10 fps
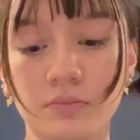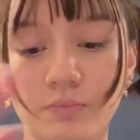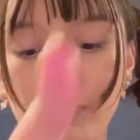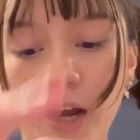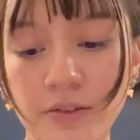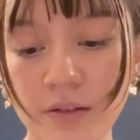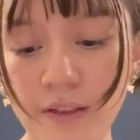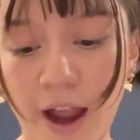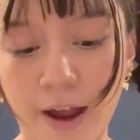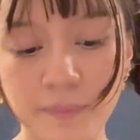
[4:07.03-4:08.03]
but other than
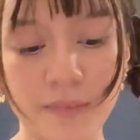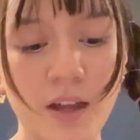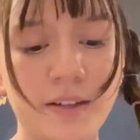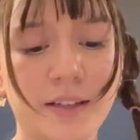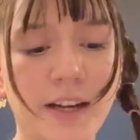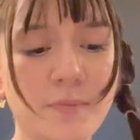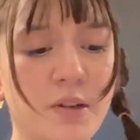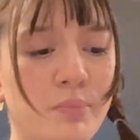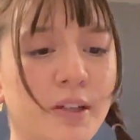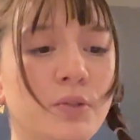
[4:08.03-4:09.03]
that, today's been
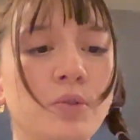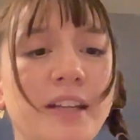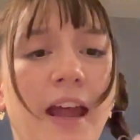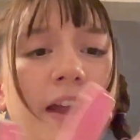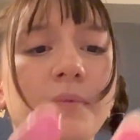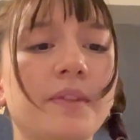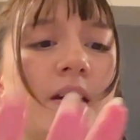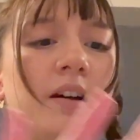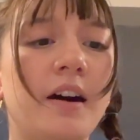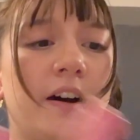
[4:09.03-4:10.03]
a pretty cool day.
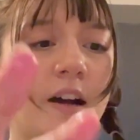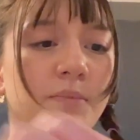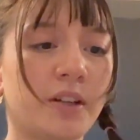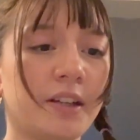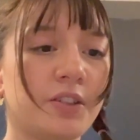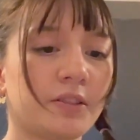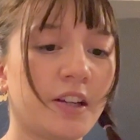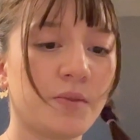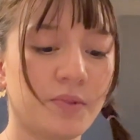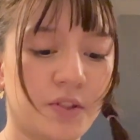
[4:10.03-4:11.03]
Dunkin'
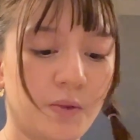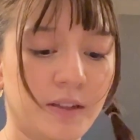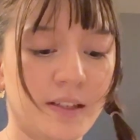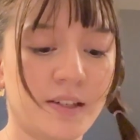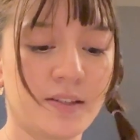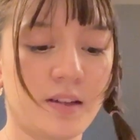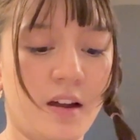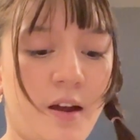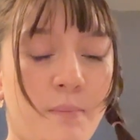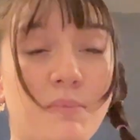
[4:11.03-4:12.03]
Donuts was doing this
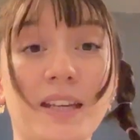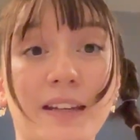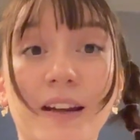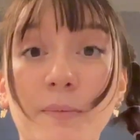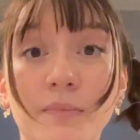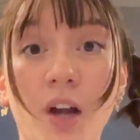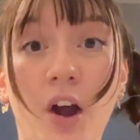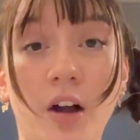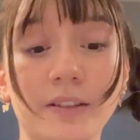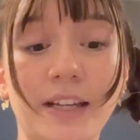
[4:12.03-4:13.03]
medium
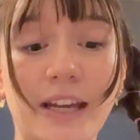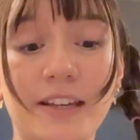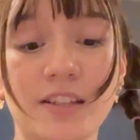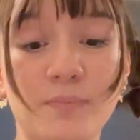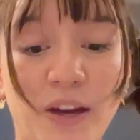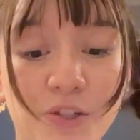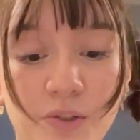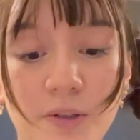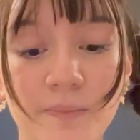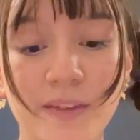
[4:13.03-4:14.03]
holiday
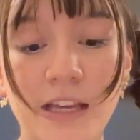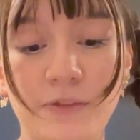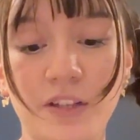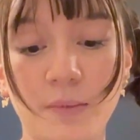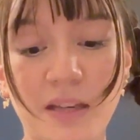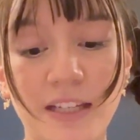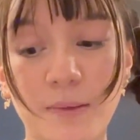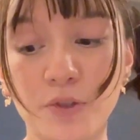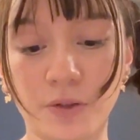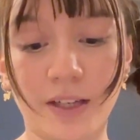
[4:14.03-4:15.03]
special. If you get a
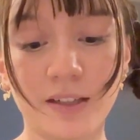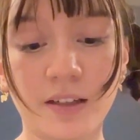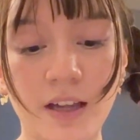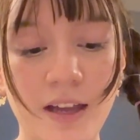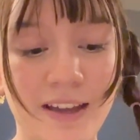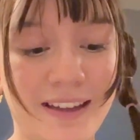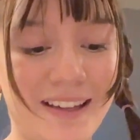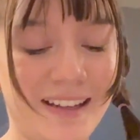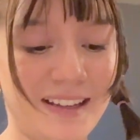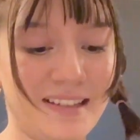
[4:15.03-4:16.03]
medium drink,
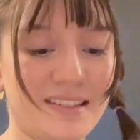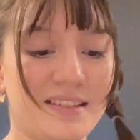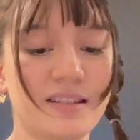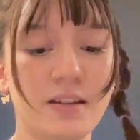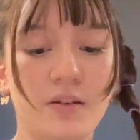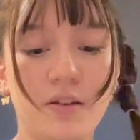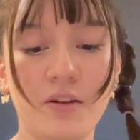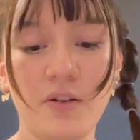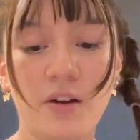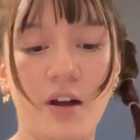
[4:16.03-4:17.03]
it is
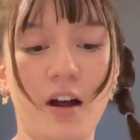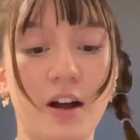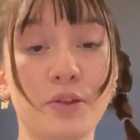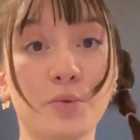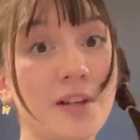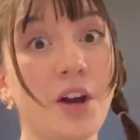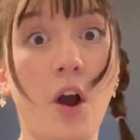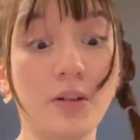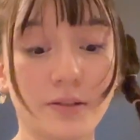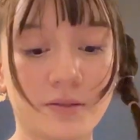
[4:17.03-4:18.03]

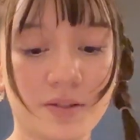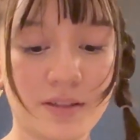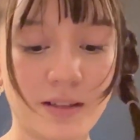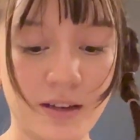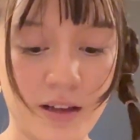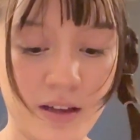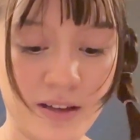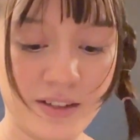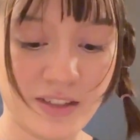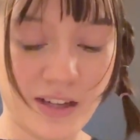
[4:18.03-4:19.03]
$3.
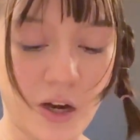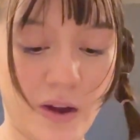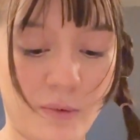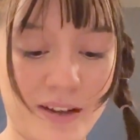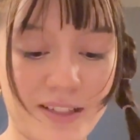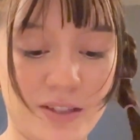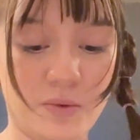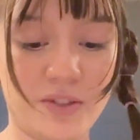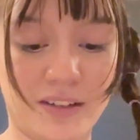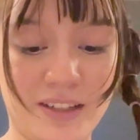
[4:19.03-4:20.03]
So I went
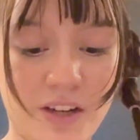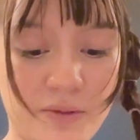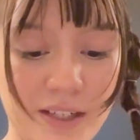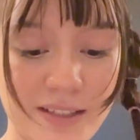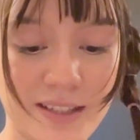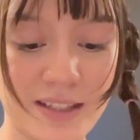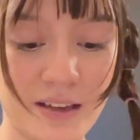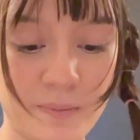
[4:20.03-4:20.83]
to Dunkin' Donuts.